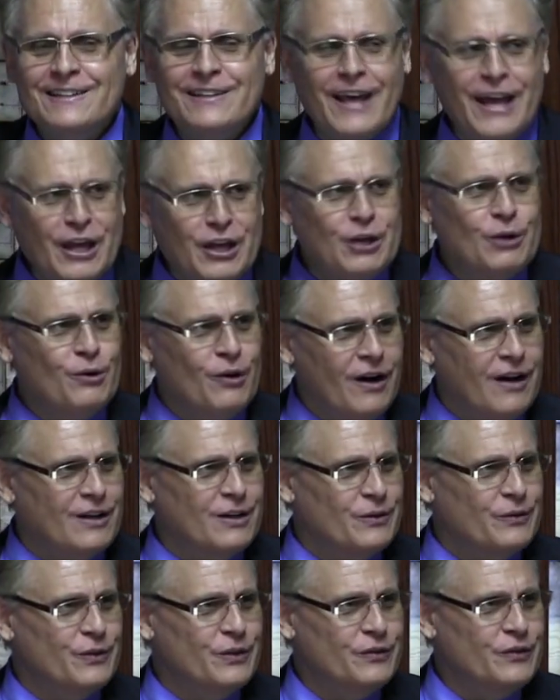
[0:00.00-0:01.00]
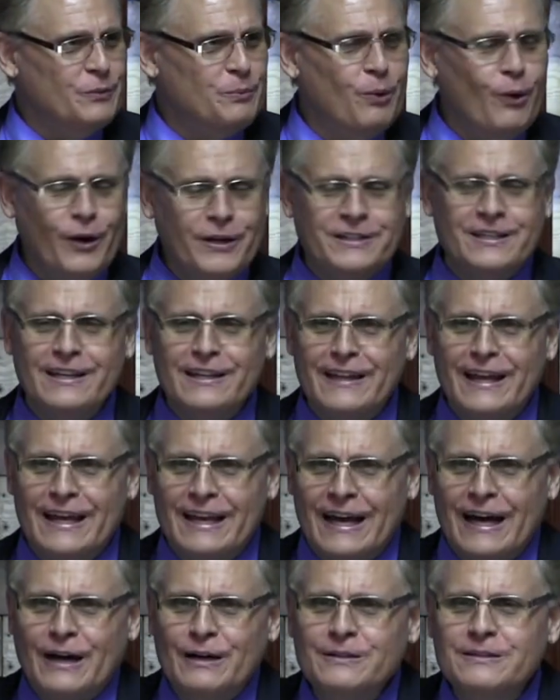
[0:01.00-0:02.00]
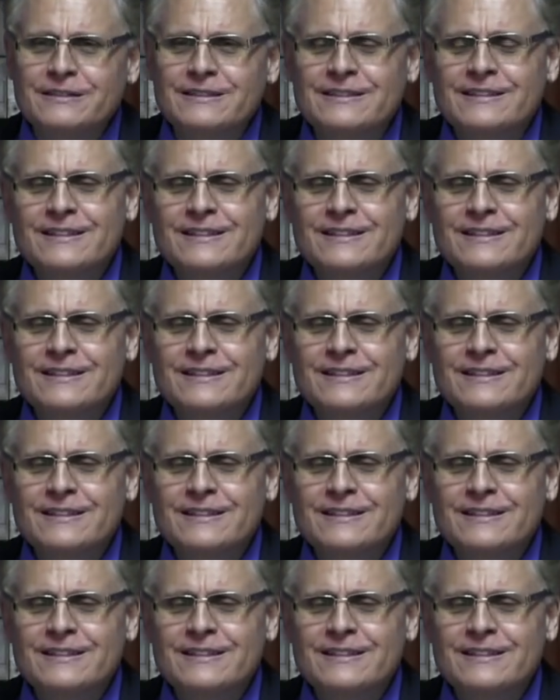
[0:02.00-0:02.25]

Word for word: Thank you, Oliver, for pointing that out.